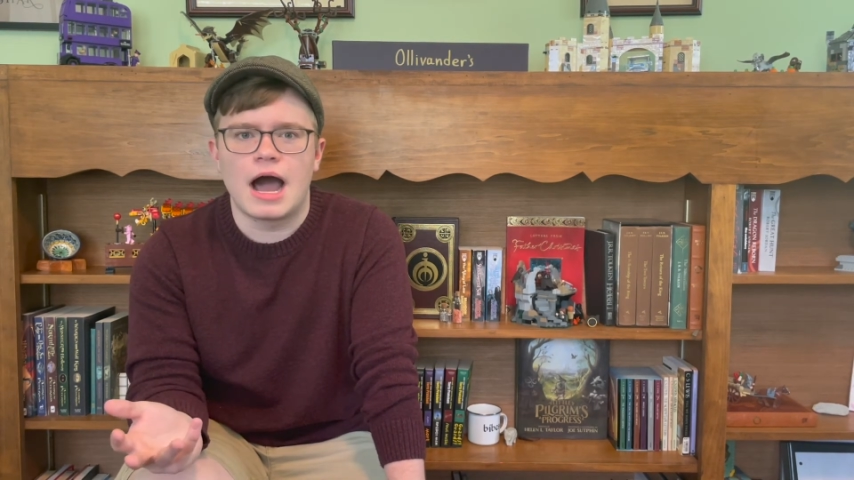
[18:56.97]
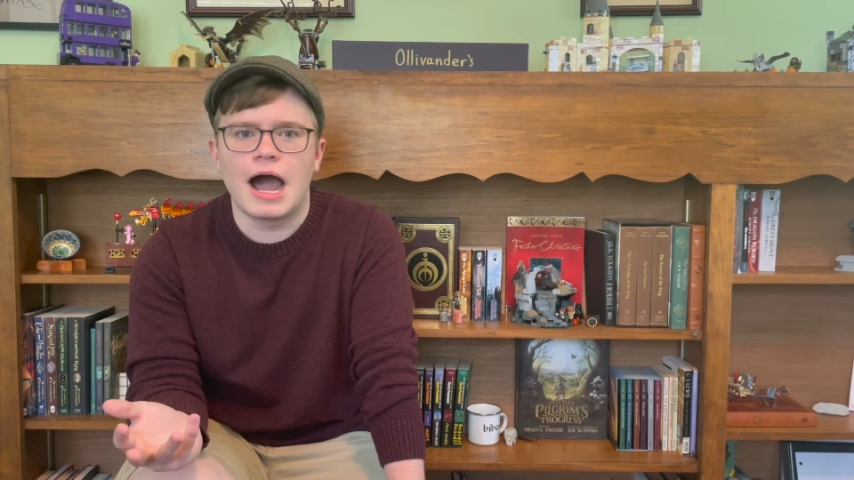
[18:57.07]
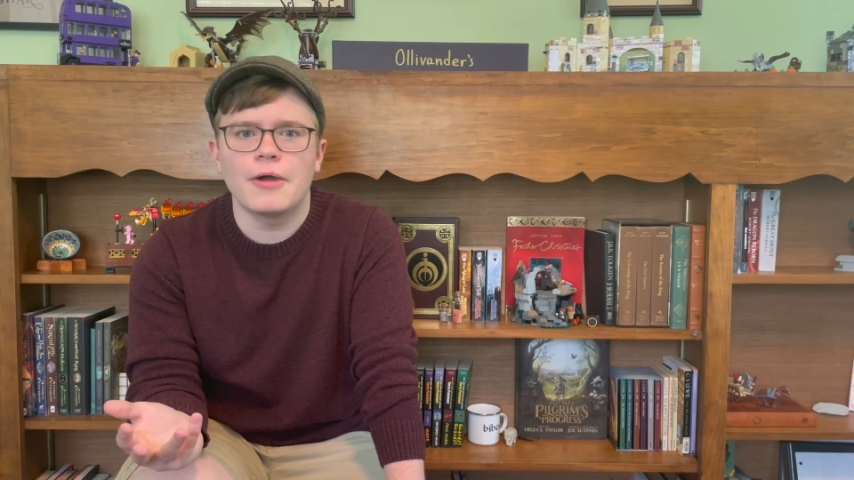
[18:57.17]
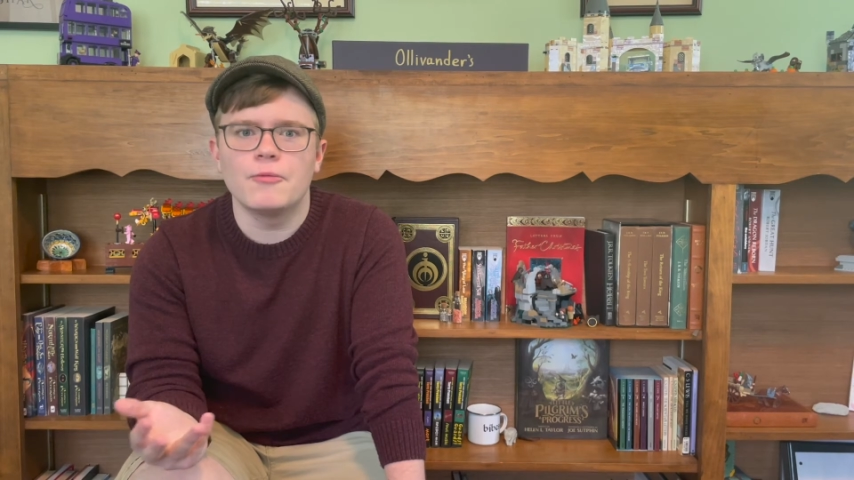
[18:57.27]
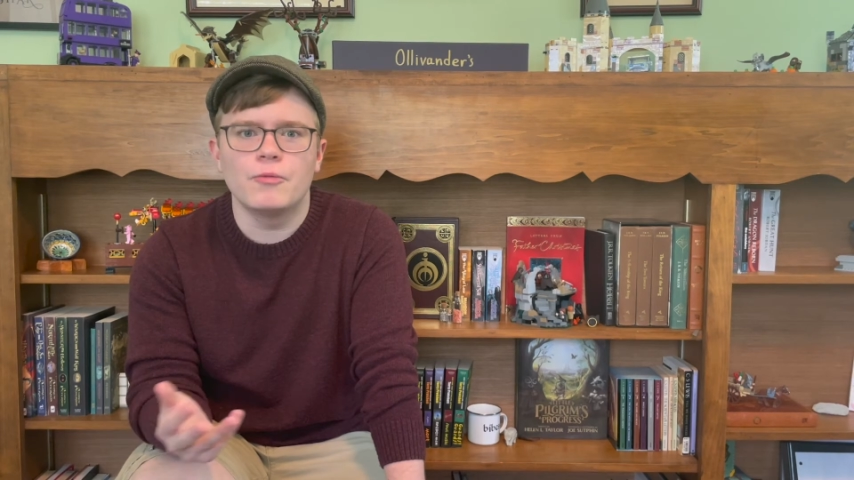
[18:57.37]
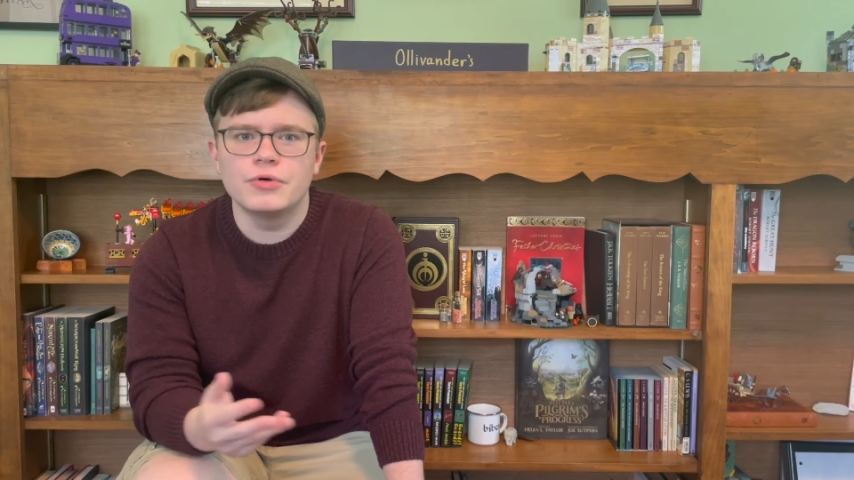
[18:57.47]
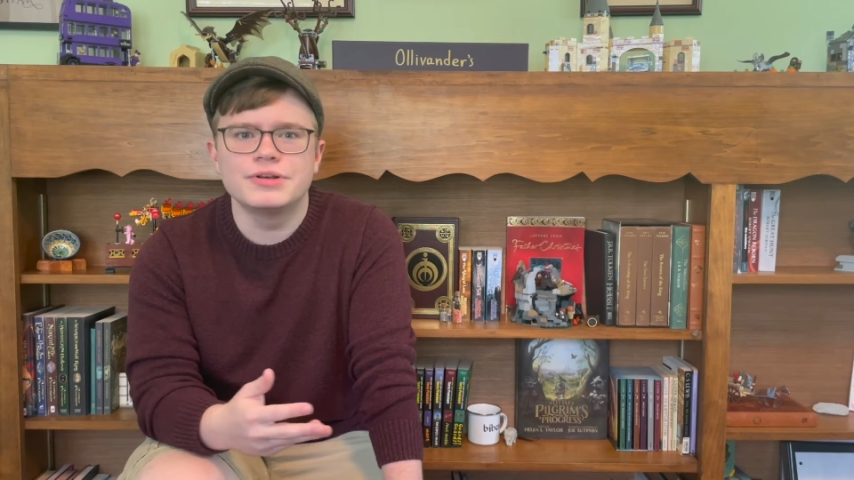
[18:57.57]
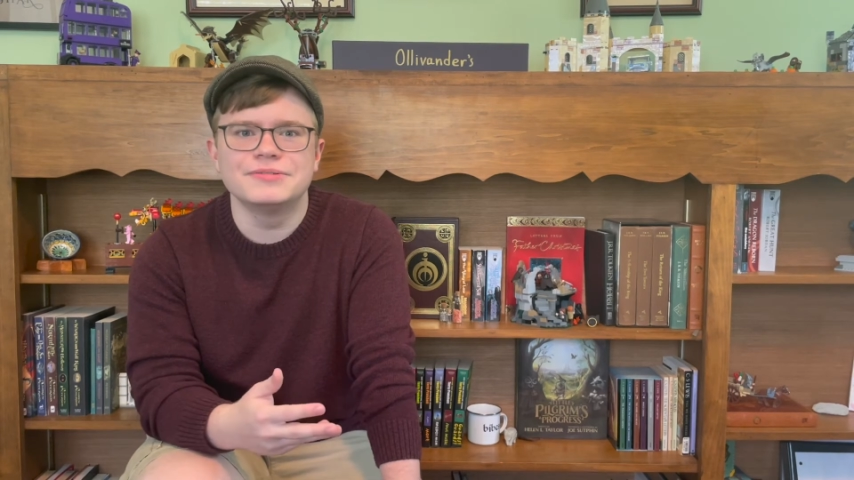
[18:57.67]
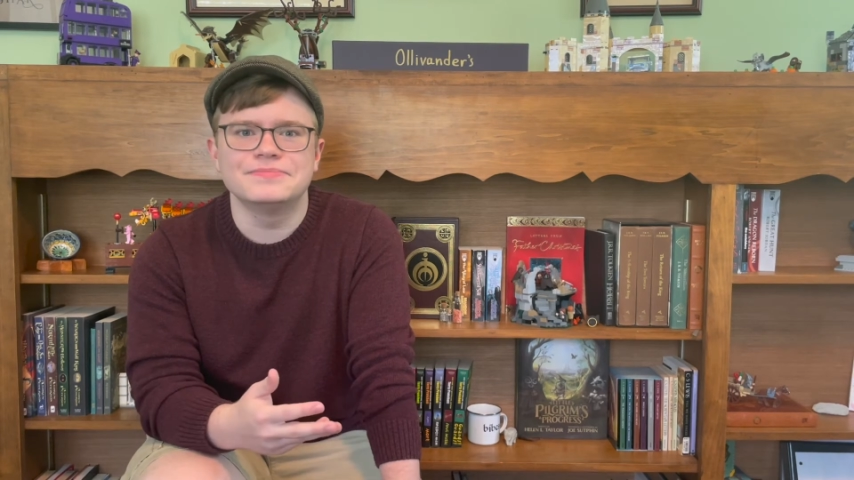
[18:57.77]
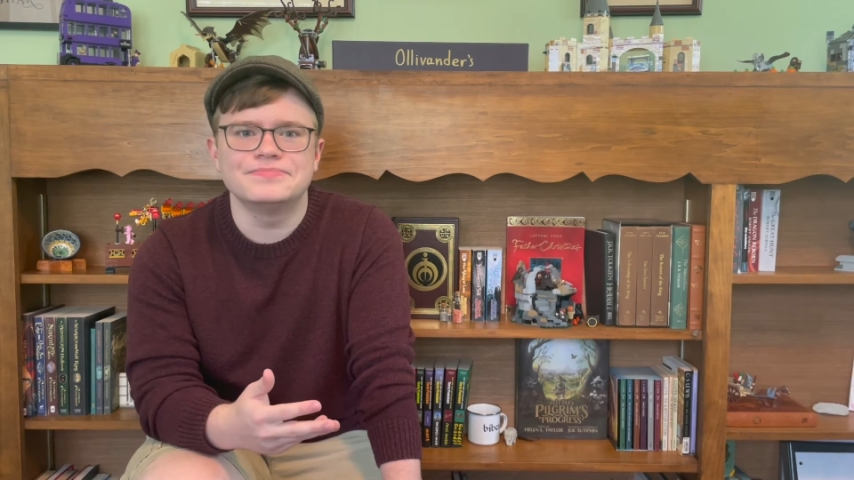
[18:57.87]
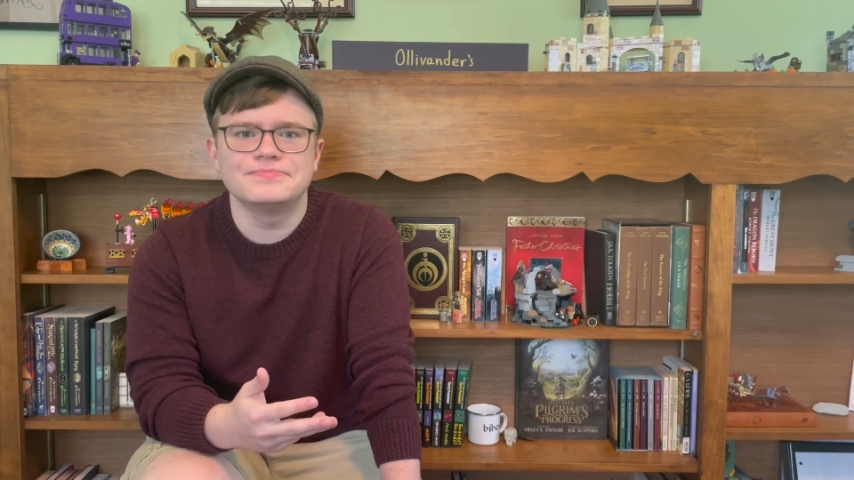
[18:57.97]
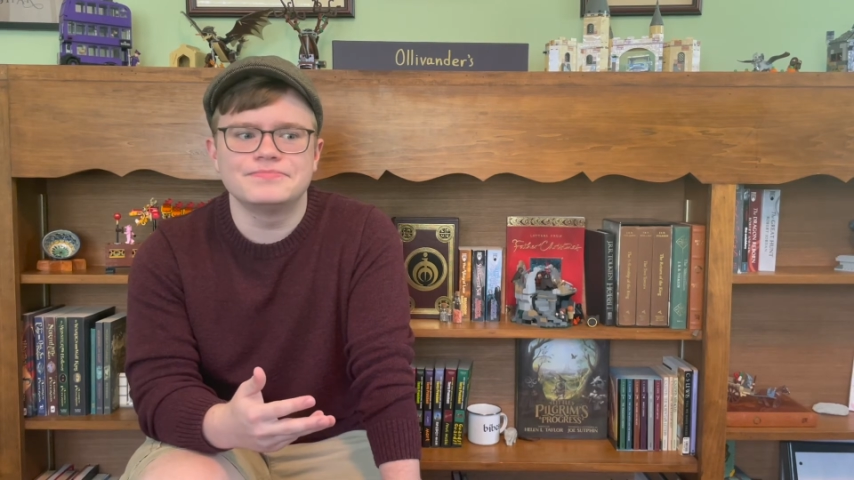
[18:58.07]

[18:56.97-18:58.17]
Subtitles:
I wouldn't